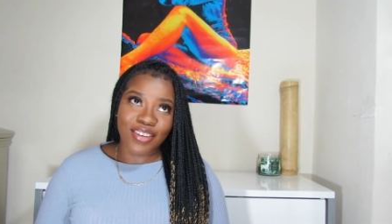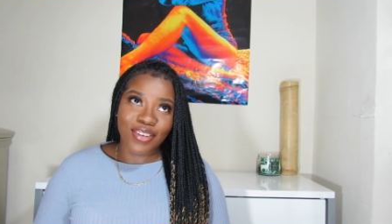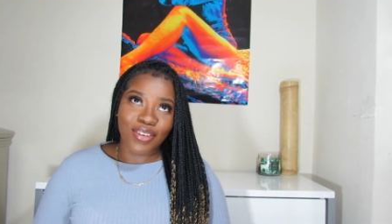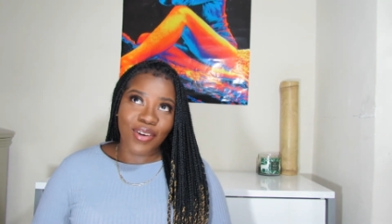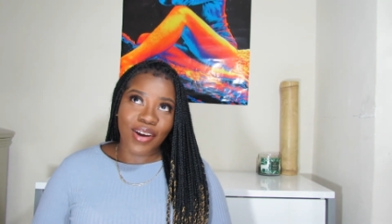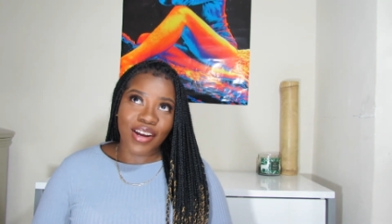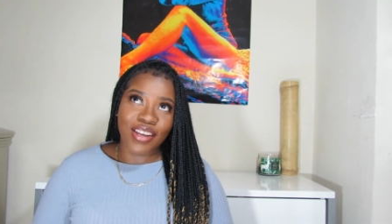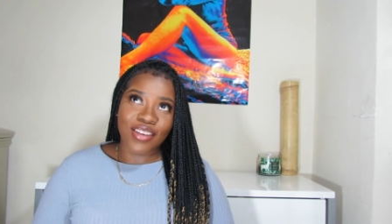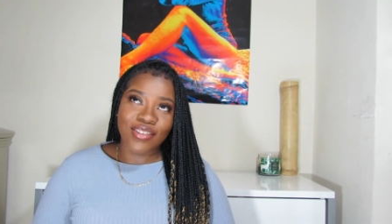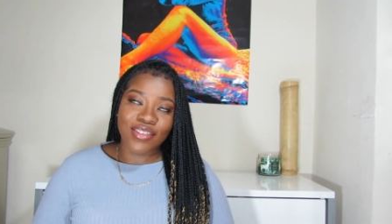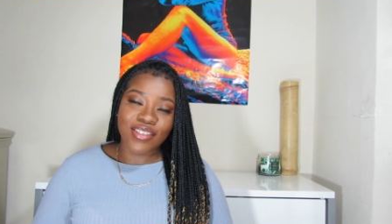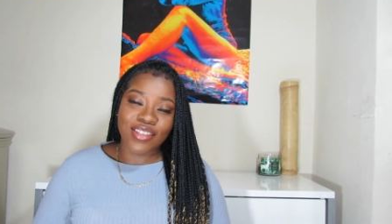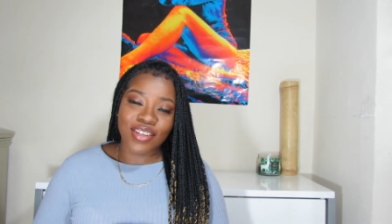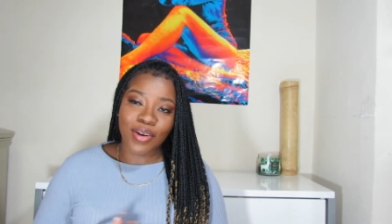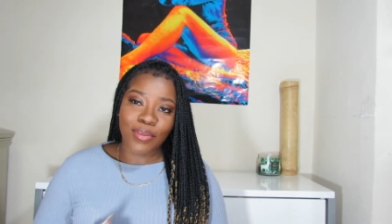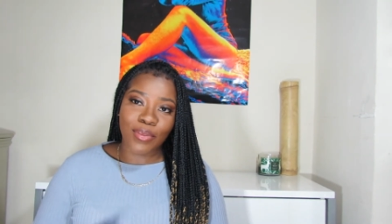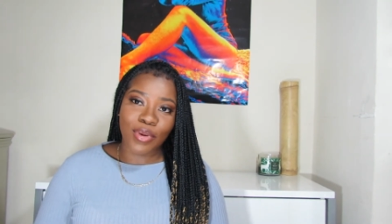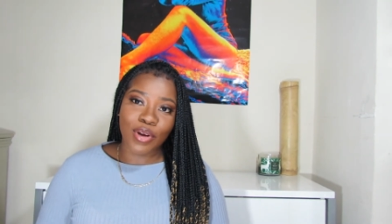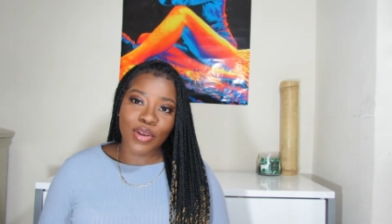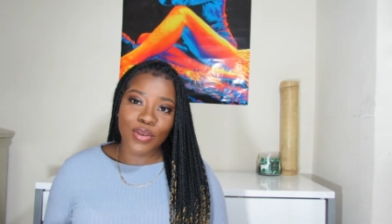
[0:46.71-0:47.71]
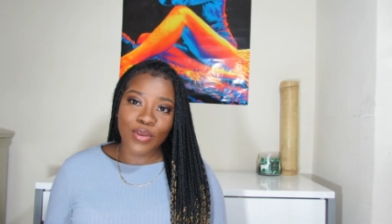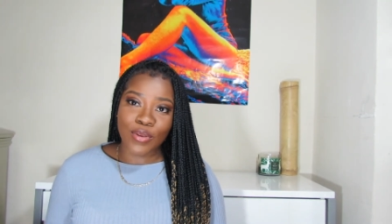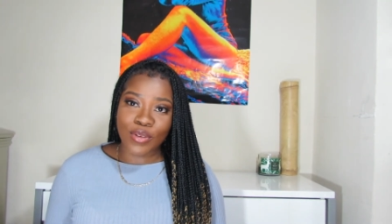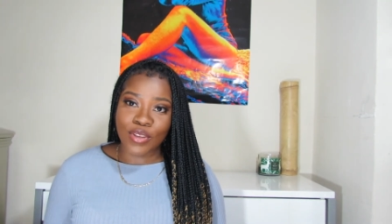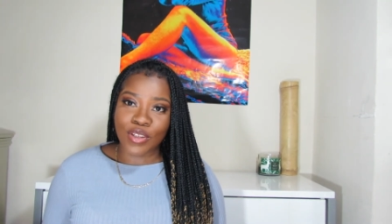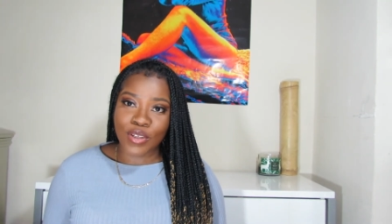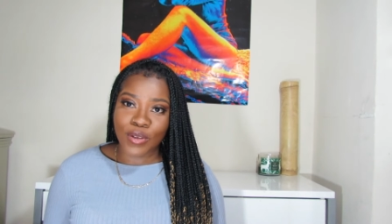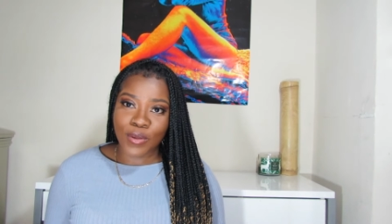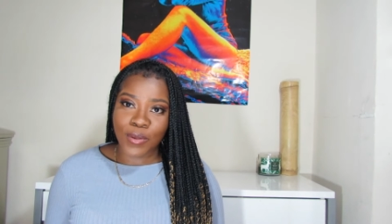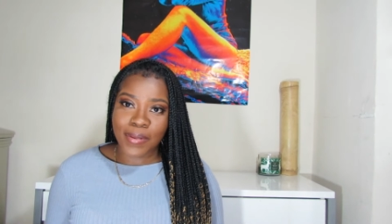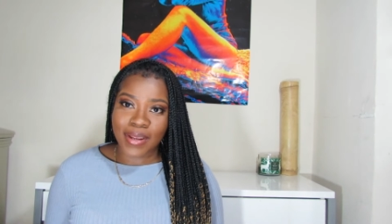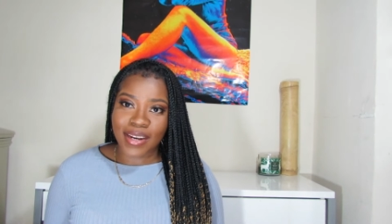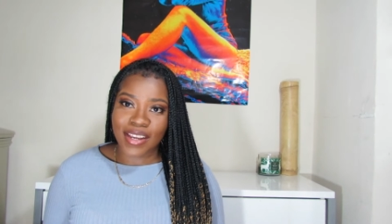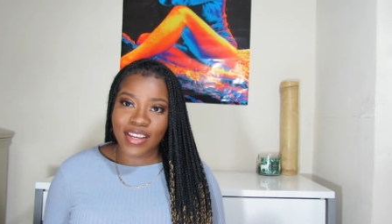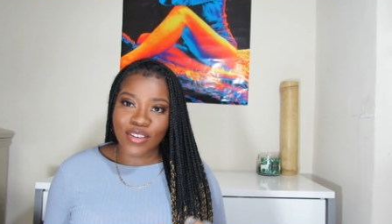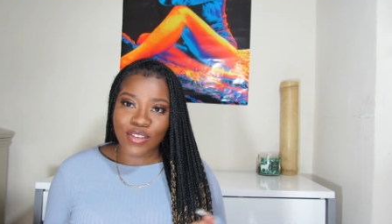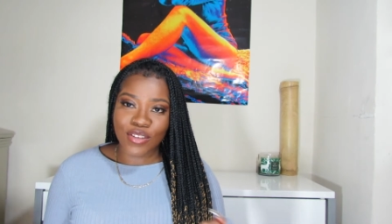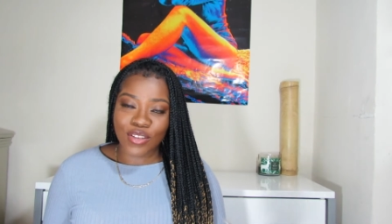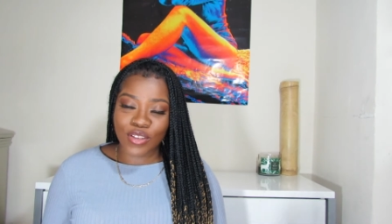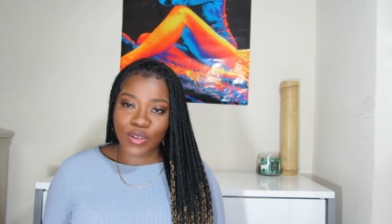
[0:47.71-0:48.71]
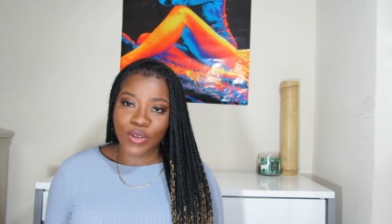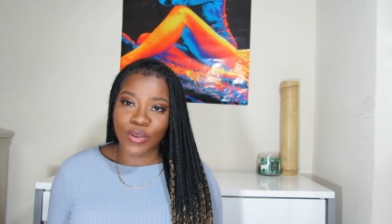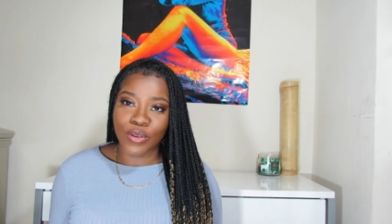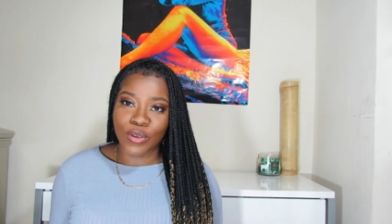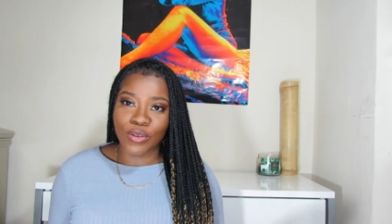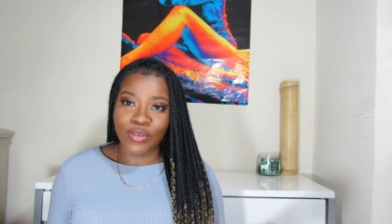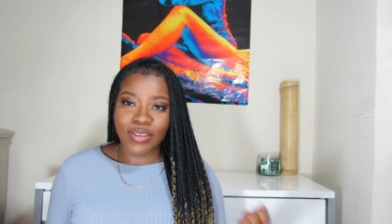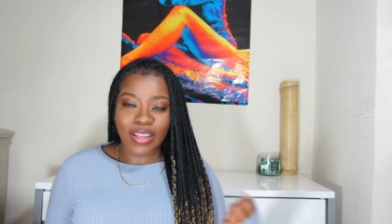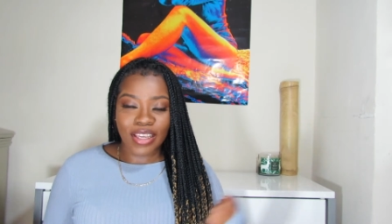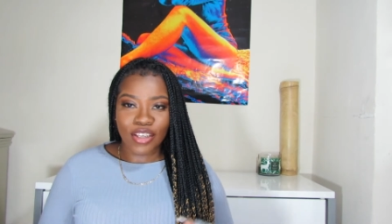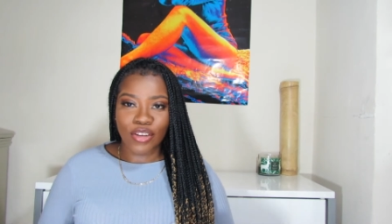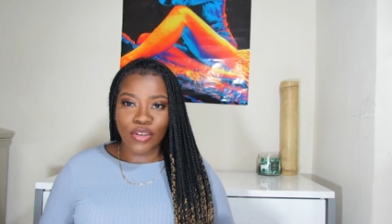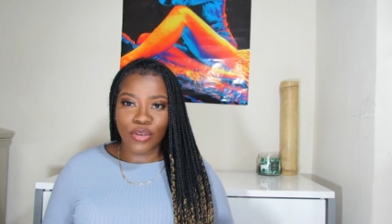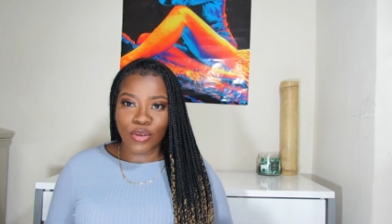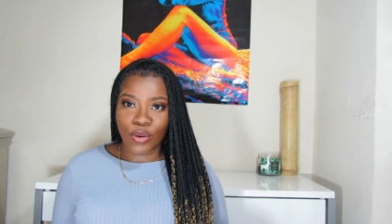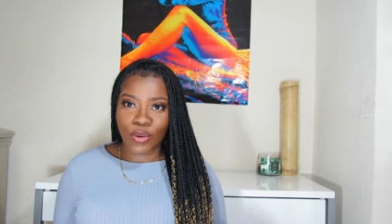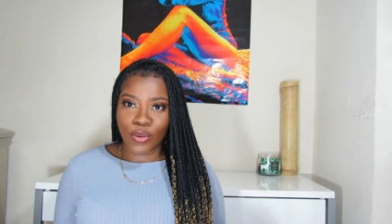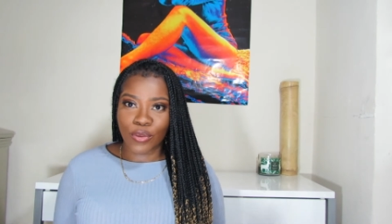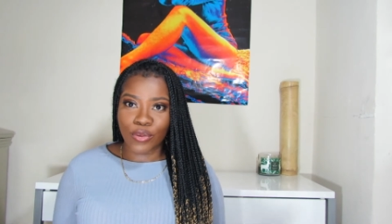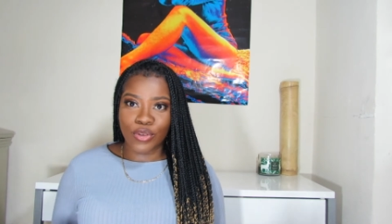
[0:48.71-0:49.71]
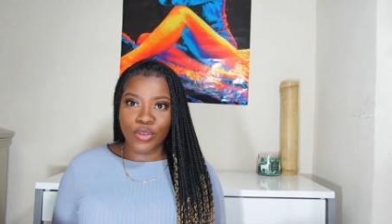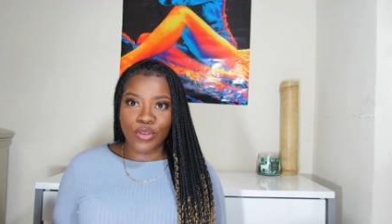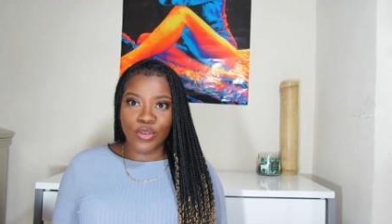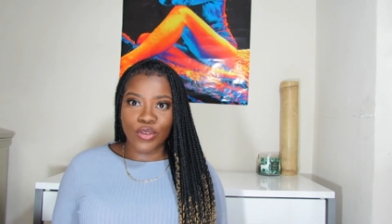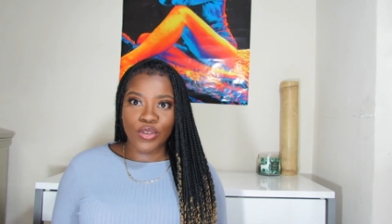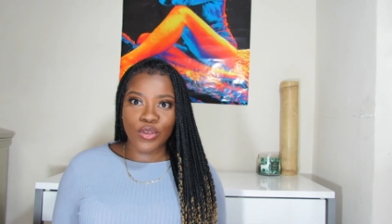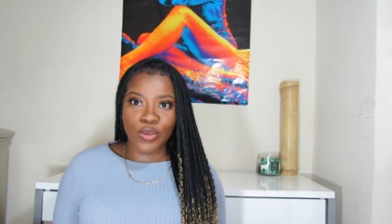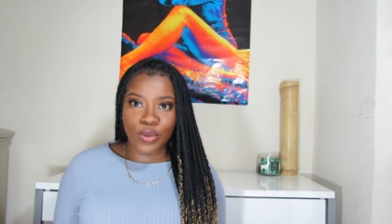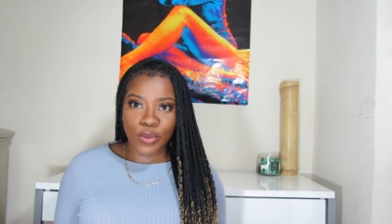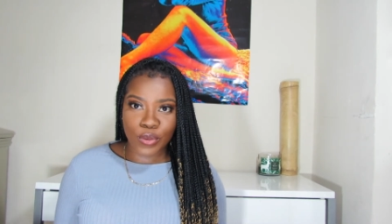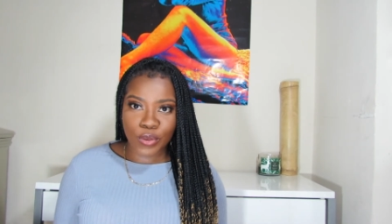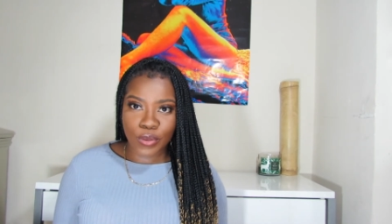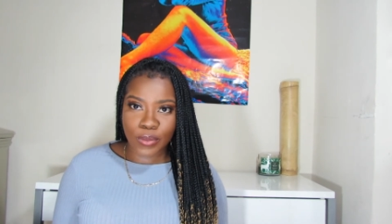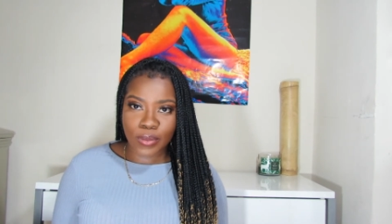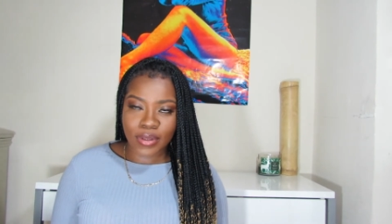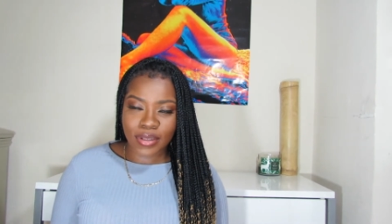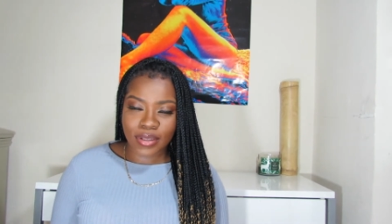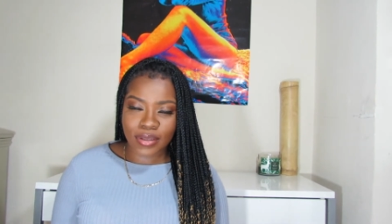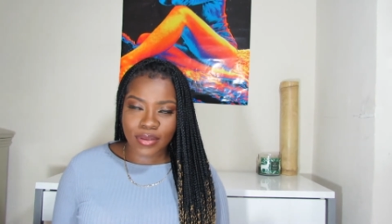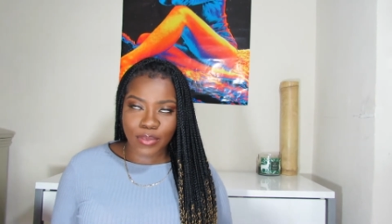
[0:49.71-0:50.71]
you know, I used to come on YouTube and I used to like, you know, YouTube.